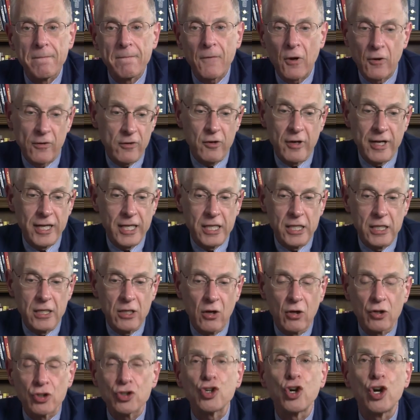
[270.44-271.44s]
Are there any
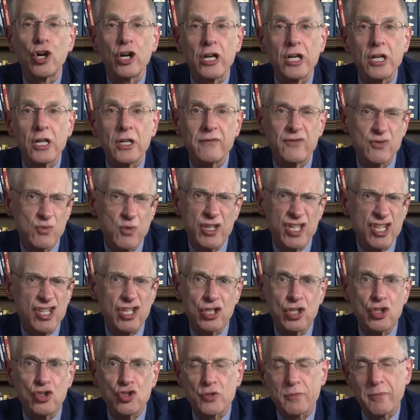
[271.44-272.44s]
alternatives? Well, you
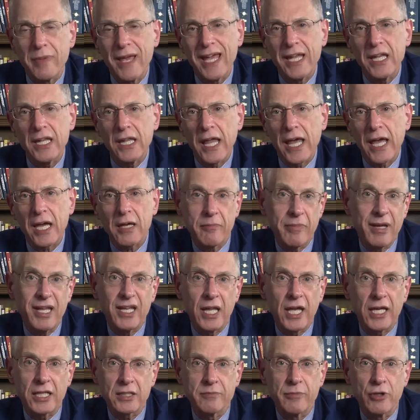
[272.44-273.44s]
could use Penlac.
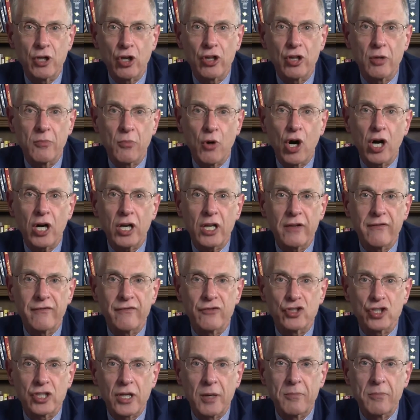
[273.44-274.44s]
Penlac's been on the market
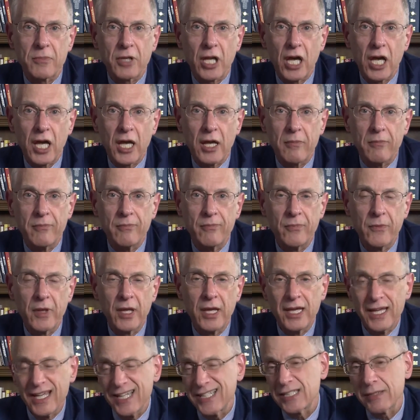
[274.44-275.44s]
for some time.
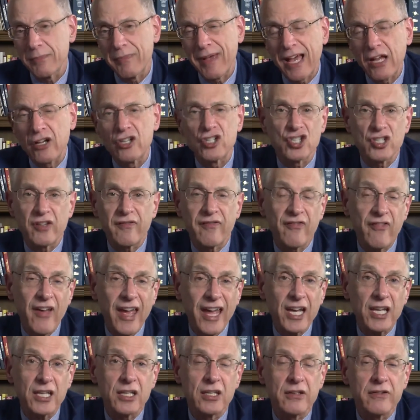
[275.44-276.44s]
It's about as
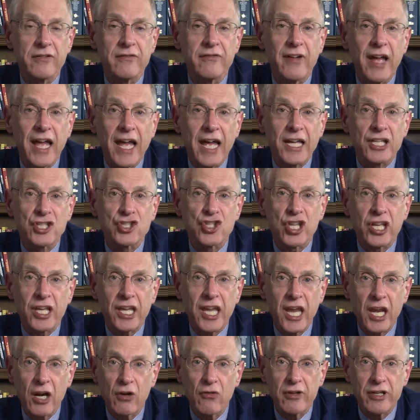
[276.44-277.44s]
effective as the
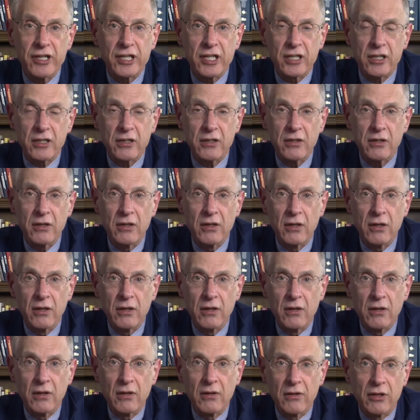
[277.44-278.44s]
Kerydin.
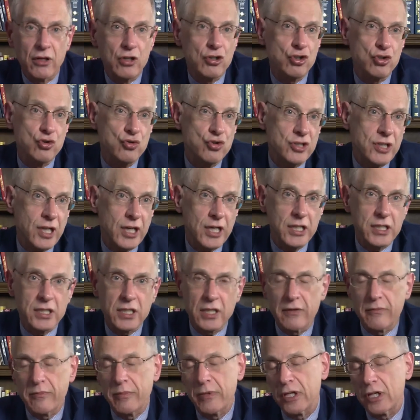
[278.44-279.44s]
There are two studies
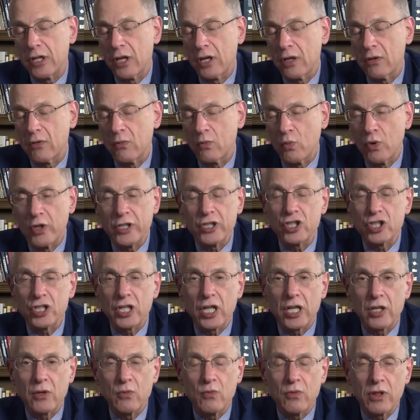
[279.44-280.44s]
that have been done. One
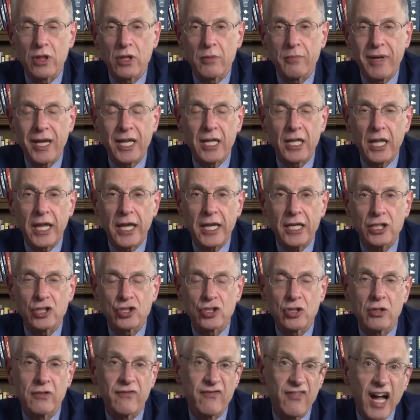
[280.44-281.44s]
study with the Penlac
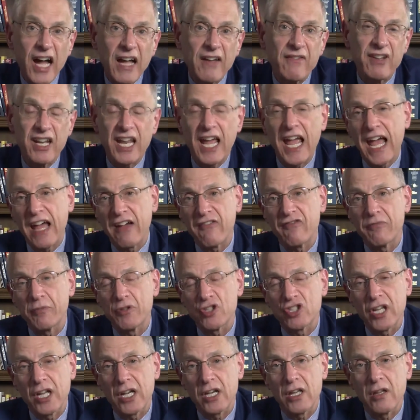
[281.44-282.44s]
showed five point five
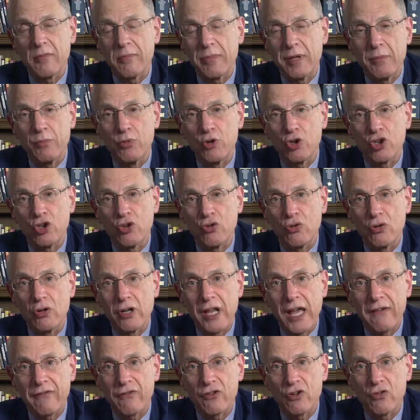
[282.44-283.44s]
percent of the people
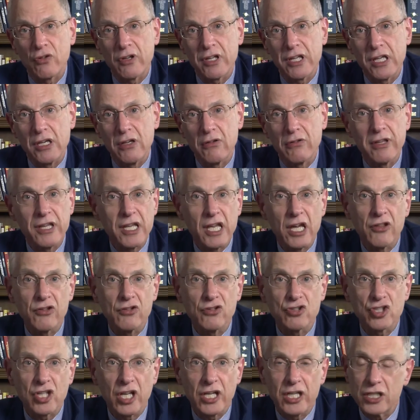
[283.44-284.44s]
cured after a year. The
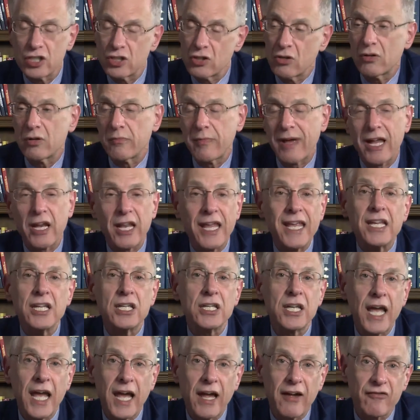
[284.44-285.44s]
other study showed about eight
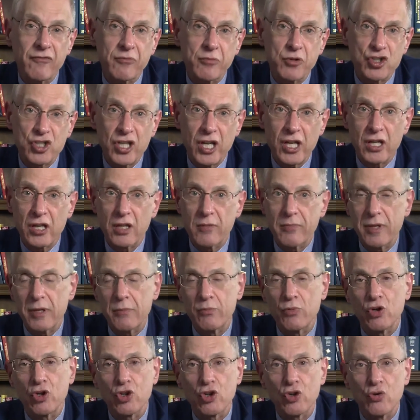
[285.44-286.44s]
point five percent of the
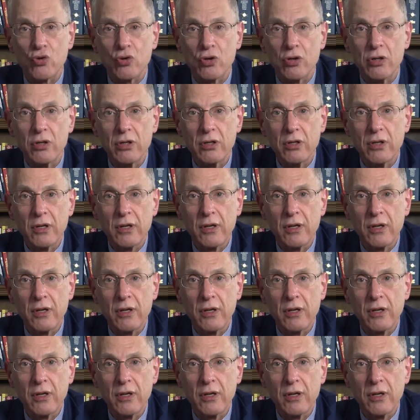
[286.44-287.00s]
people cured.